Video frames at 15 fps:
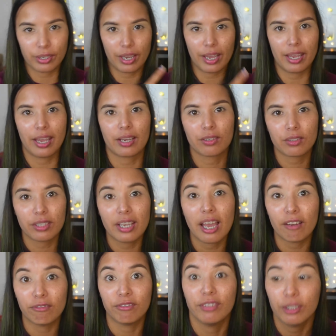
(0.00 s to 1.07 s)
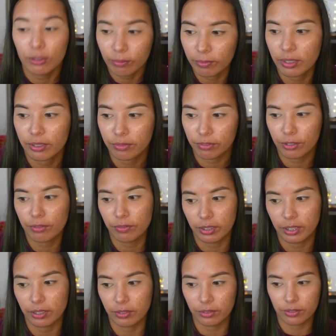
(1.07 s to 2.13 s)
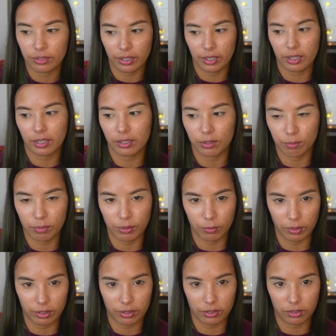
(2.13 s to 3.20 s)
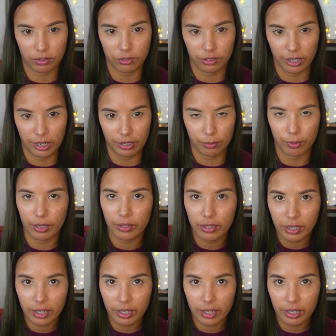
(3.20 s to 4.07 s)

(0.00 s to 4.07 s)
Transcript: I actually have filmed a few videos, like it's been since January,